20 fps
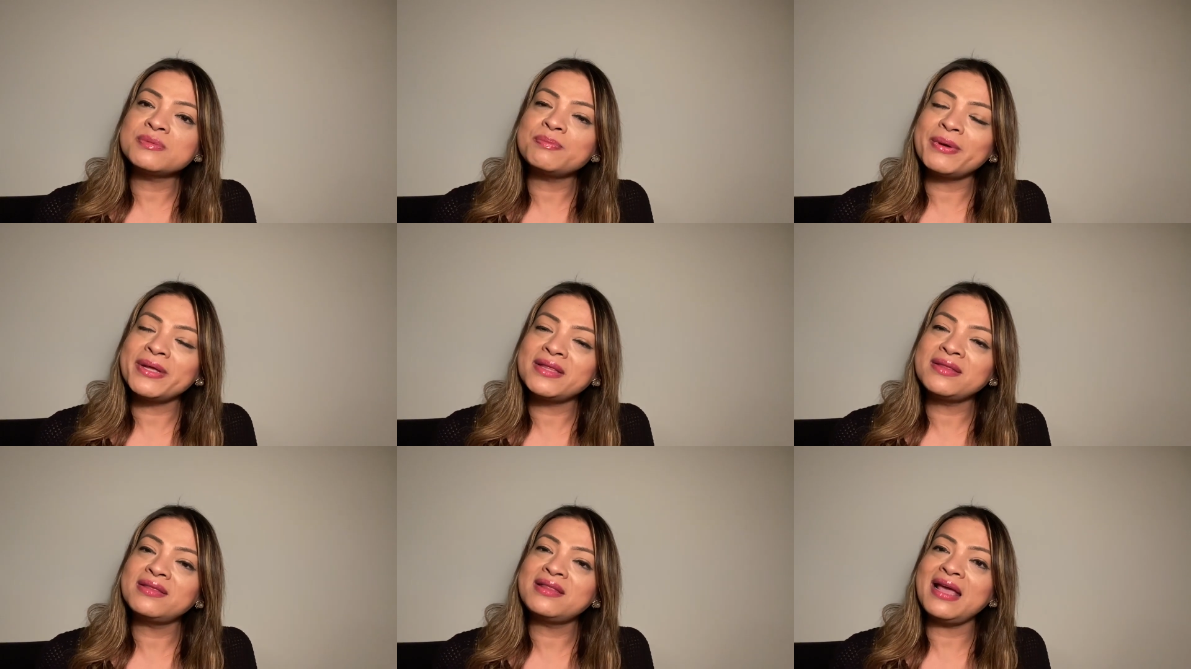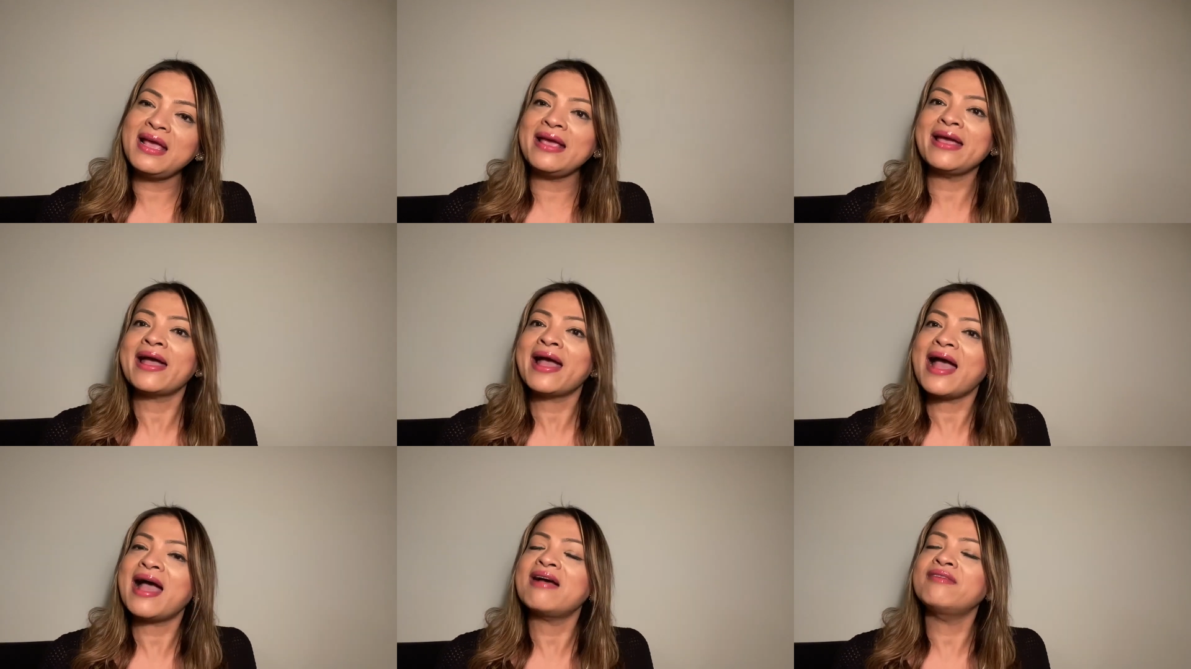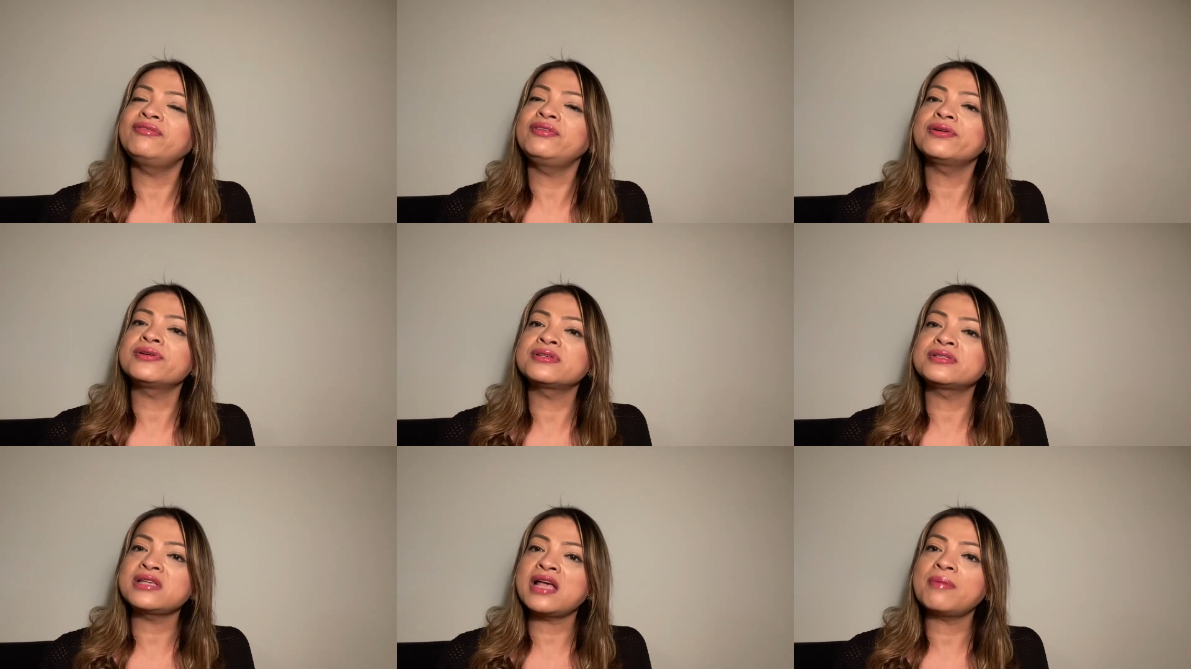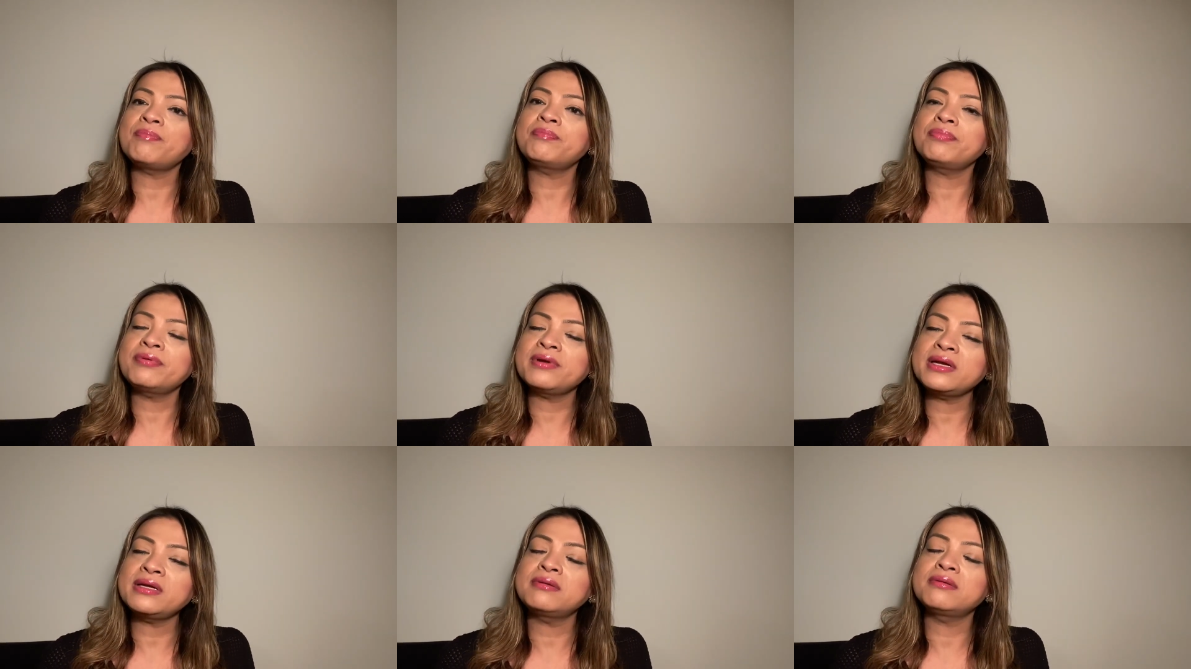but they have their
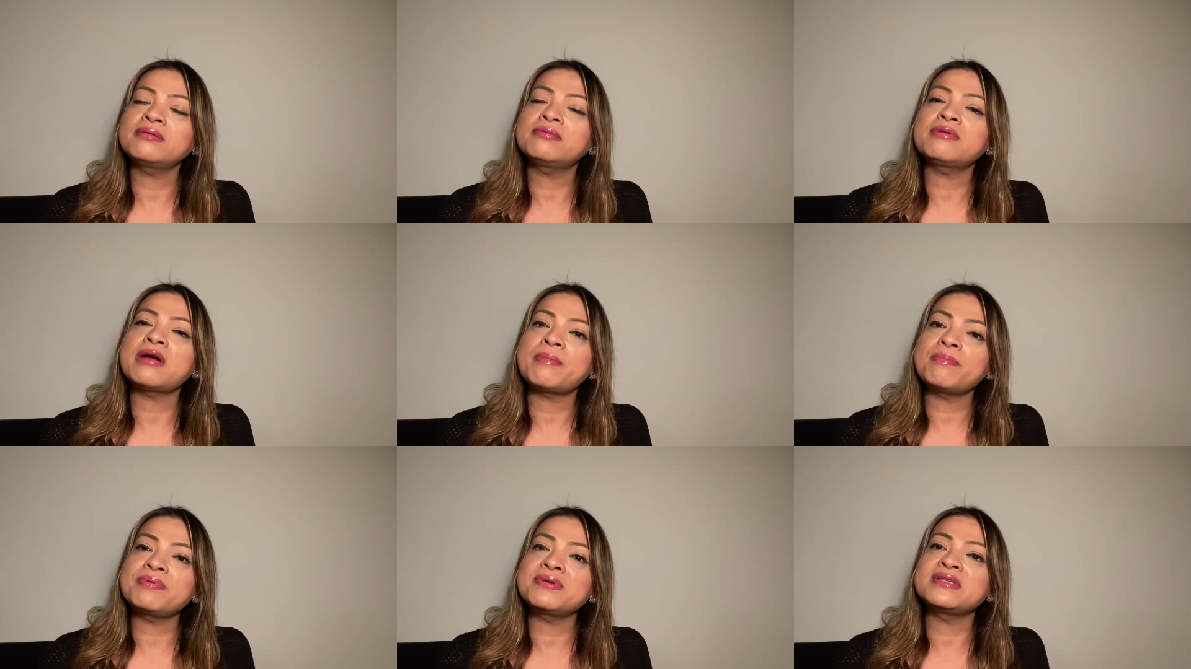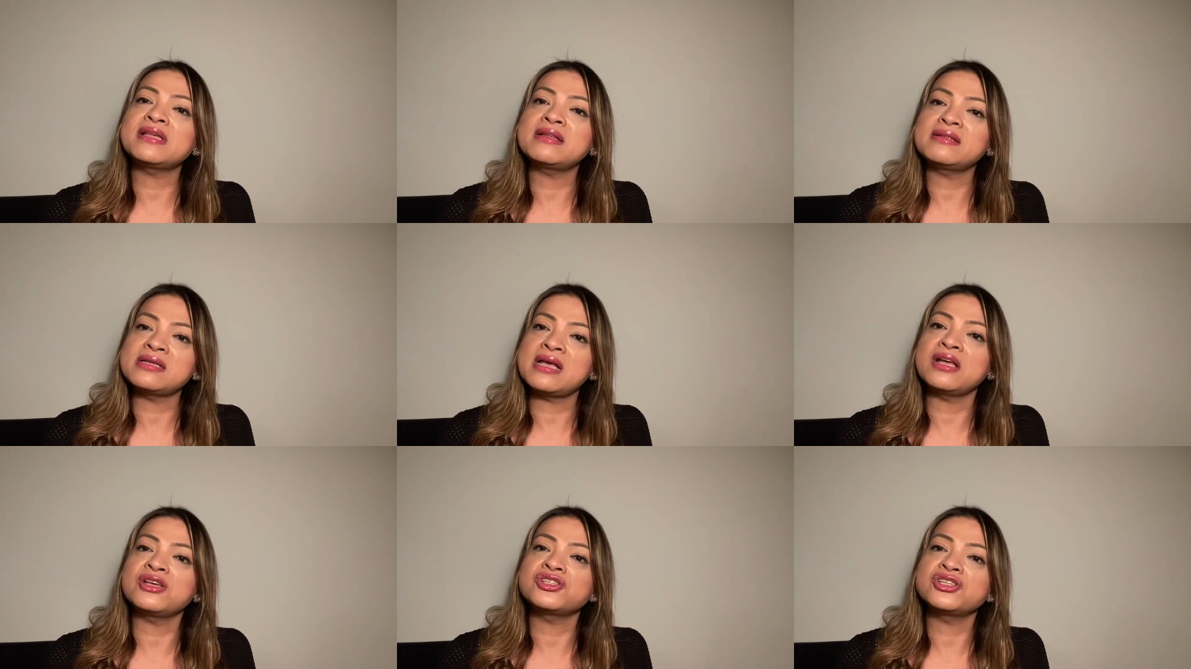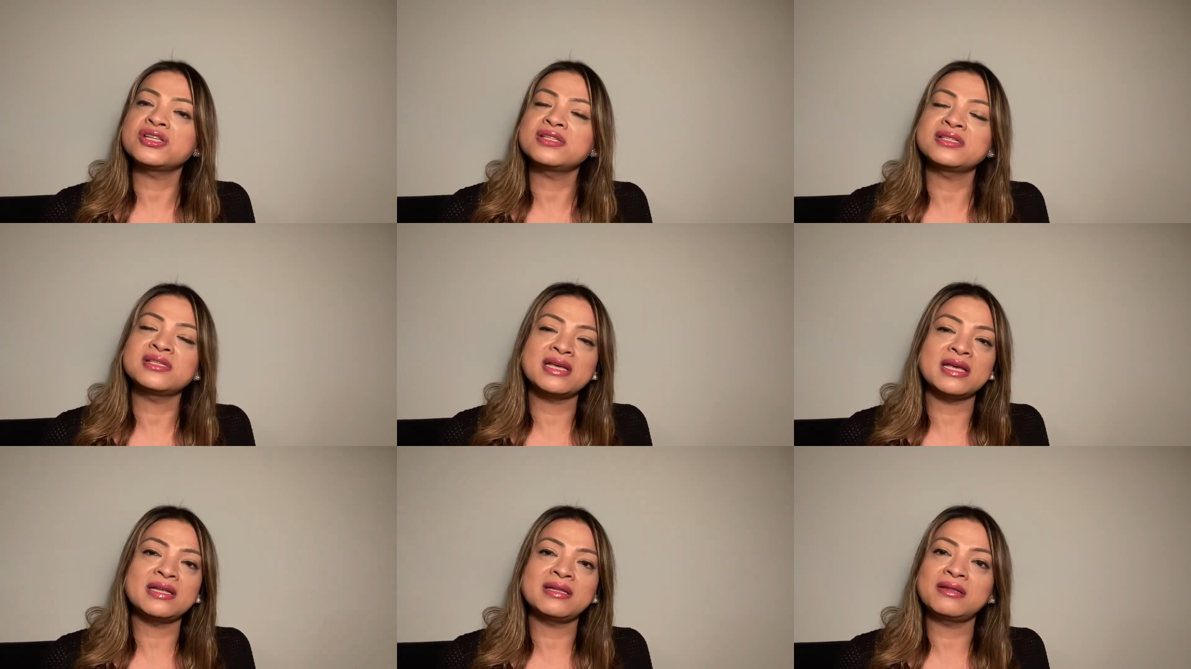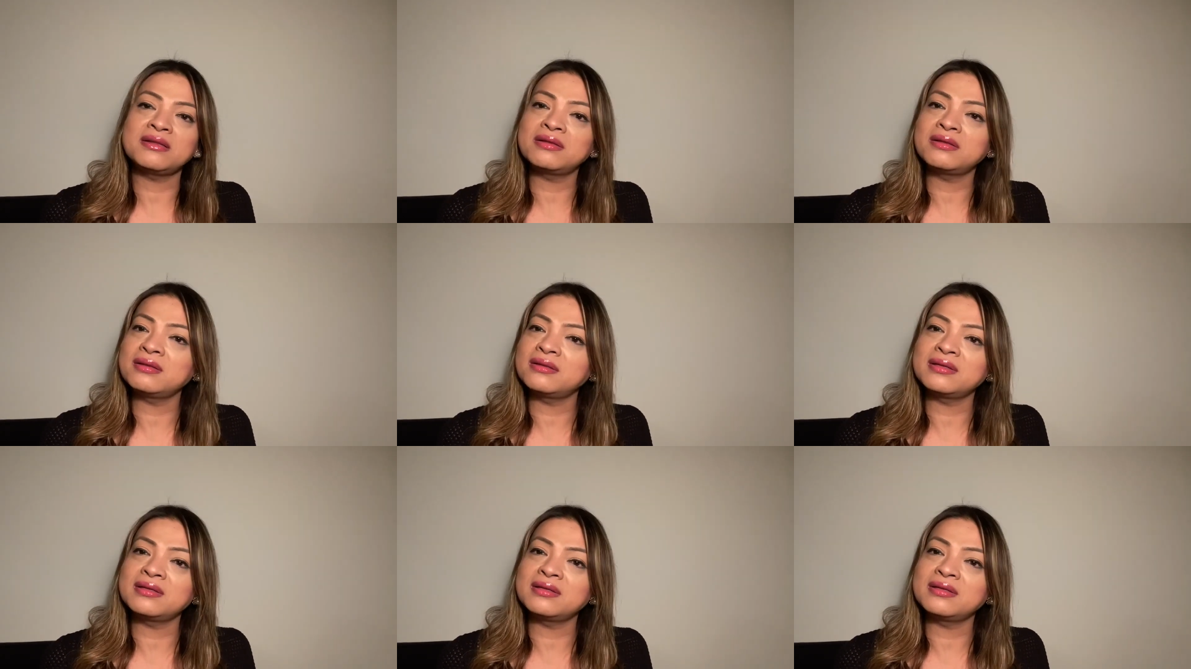separate representations in